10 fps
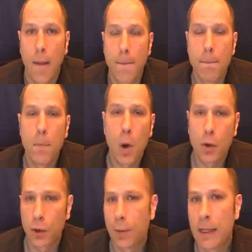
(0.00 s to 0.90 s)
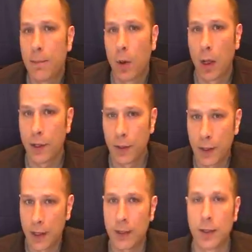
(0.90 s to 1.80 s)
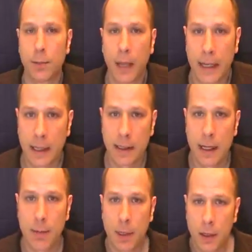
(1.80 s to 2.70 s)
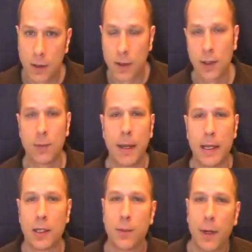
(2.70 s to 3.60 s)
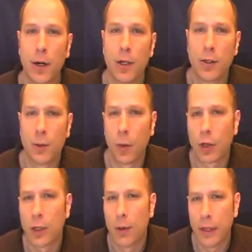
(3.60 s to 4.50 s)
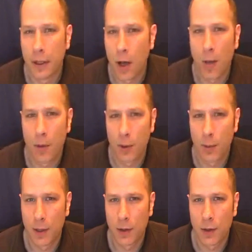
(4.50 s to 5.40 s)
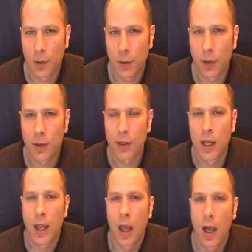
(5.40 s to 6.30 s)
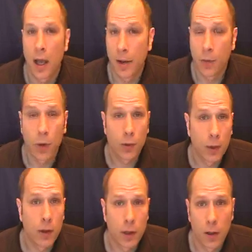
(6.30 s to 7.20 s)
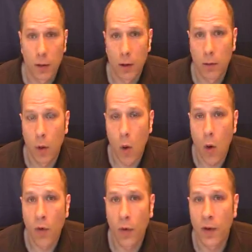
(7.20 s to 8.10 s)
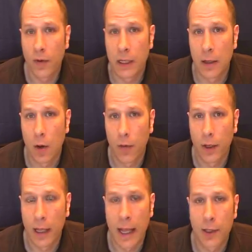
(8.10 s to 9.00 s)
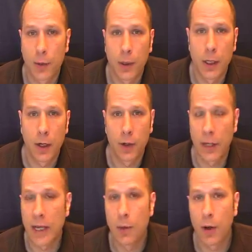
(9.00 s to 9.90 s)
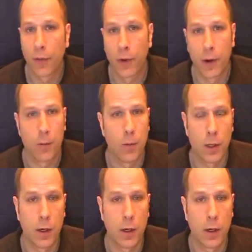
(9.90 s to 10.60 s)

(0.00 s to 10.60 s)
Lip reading: Most people, I'll just say this as a blanket statement because this is my experience in working with e-commerce business owners, and I've worked with over 50 over the last 3 years, anywhere from